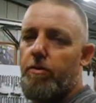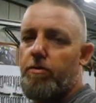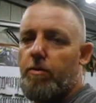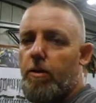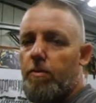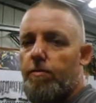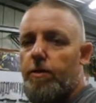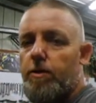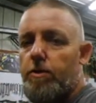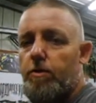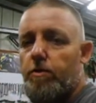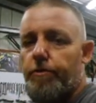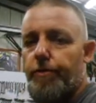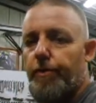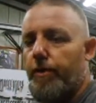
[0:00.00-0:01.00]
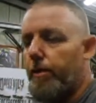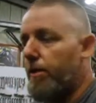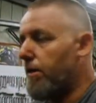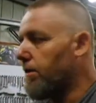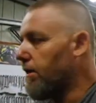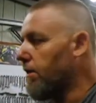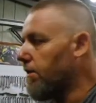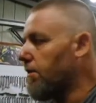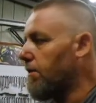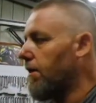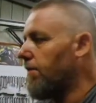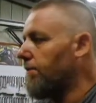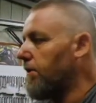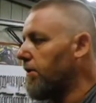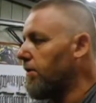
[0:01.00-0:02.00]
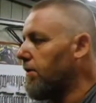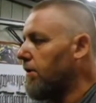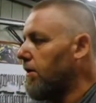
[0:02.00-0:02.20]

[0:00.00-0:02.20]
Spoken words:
transmission. I'll try and get that done this Arvo.